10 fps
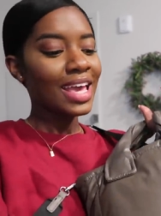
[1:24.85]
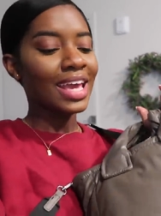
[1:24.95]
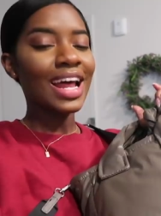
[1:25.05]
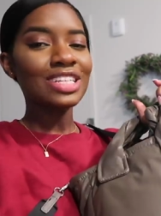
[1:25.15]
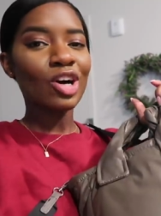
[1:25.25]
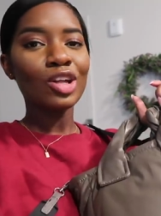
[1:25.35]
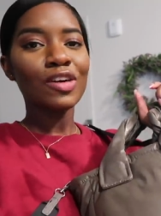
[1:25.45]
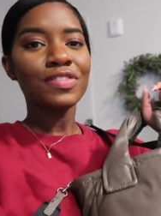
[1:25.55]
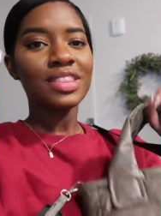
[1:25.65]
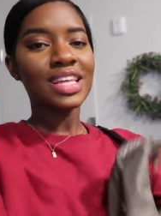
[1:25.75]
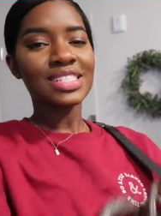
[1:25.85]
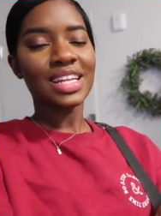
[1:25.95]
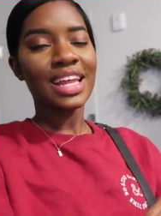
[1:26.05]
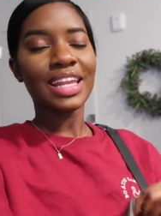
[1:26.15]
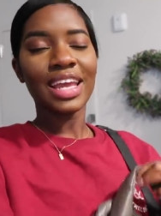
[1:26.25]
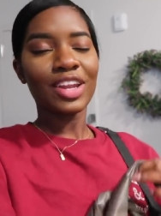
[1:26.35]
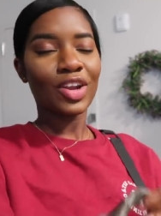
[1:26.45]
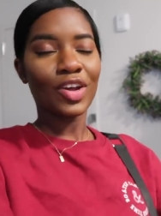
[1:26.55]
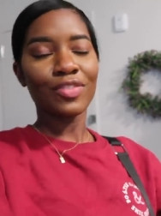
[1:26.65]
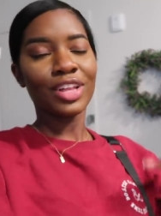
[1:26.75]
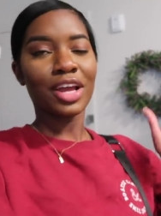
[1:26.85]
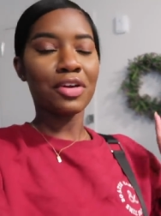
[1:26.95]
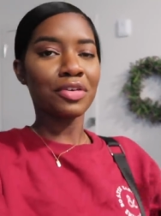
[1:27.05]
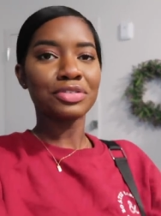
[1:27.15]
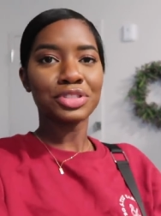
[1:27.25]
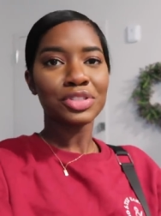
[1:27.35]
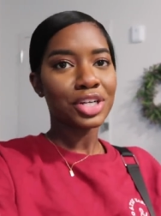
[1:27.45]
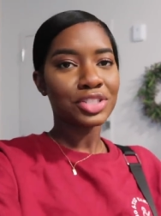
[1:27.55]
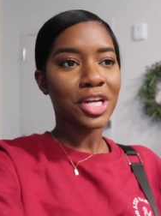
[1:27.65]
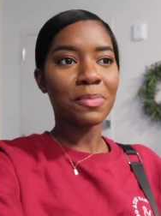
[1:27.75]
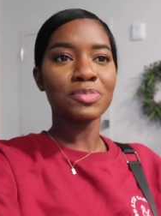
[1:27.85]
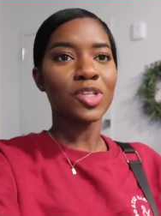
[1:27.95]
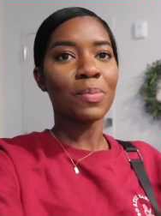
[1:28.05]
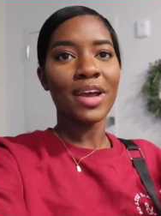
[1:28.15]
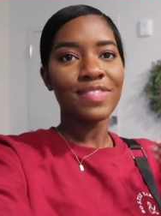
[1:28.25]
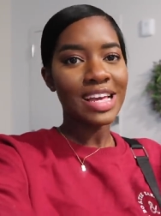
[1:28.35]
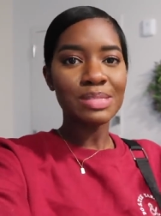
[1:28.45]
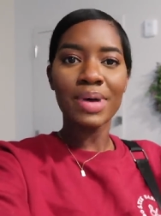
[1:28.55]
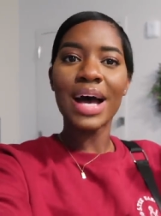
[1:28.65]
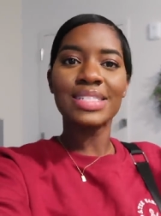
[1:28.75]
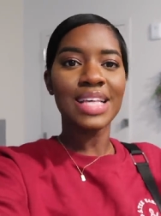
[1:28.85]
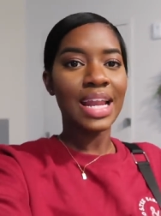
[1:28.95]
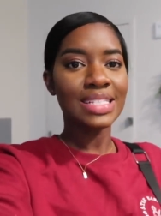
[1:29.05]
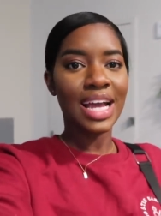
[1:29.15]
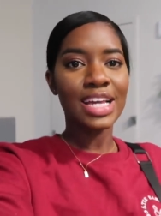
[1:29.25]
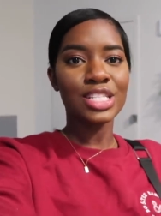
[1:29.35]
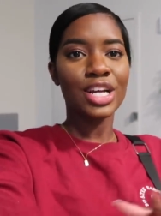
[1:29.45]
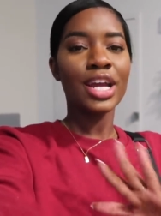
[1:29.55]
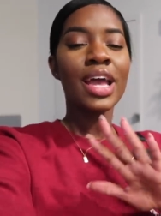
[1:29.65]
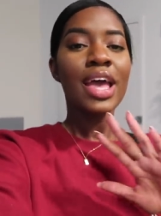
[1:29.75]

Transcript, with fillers: It has all of the things that I need, you know, for like a grocery store trip. So my face mask, sanitizer,